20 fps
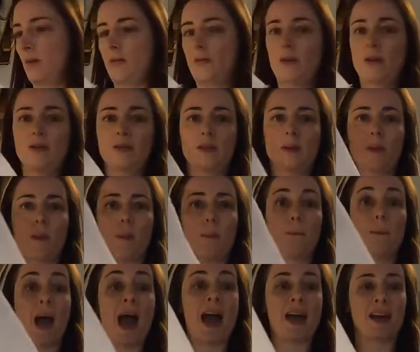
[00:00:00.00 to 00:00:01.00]
We have some
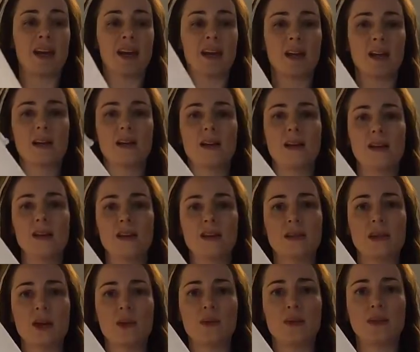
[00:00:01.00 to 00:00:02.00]
batting. This
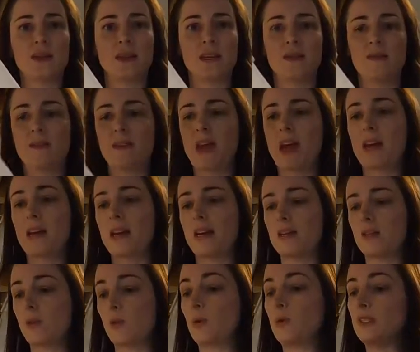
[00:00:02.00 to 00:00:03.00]
helps us give it that
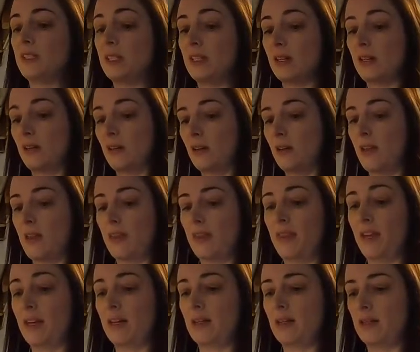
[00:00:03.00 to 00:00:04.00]
nice quilted look, that
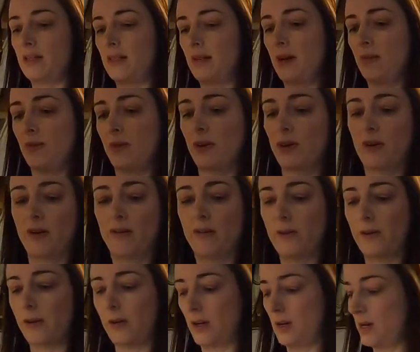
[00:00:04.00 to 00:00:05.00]
thickness that I'm looking
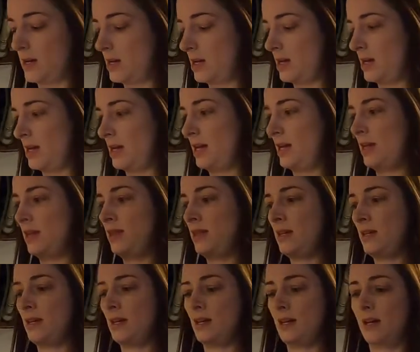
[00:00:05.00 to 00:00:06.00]
for. And
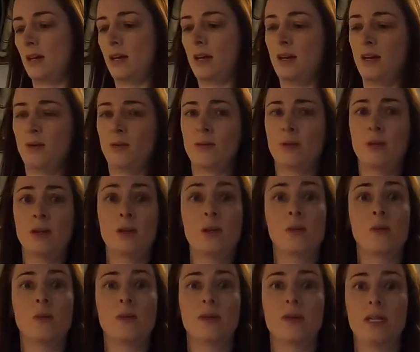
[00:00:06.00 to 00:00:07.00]
then I really
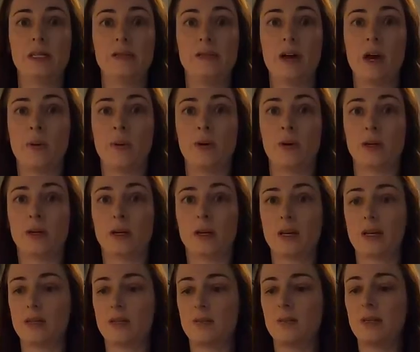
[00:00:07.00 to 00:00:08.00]
don't want this fabric
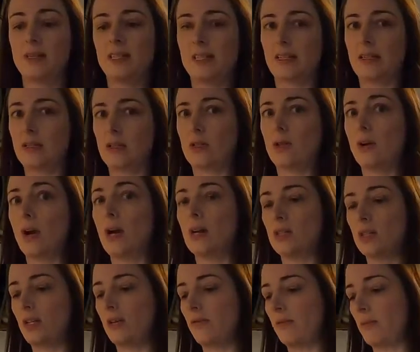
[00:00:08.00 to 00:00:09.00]
against me. It's a little
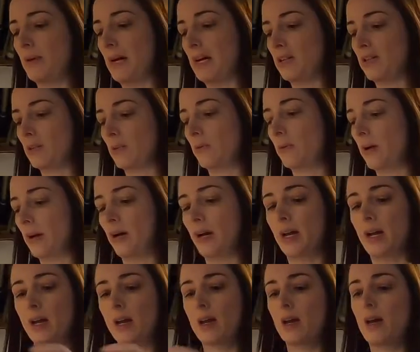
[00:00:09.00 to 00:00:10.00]
scratchy if I'm actually wearing
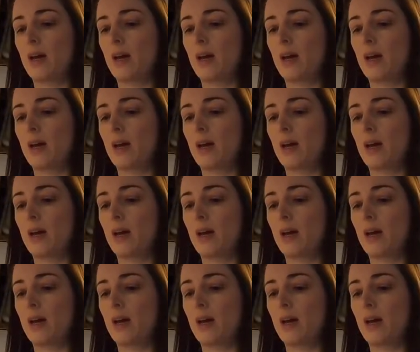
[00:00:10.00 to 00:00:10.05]
it.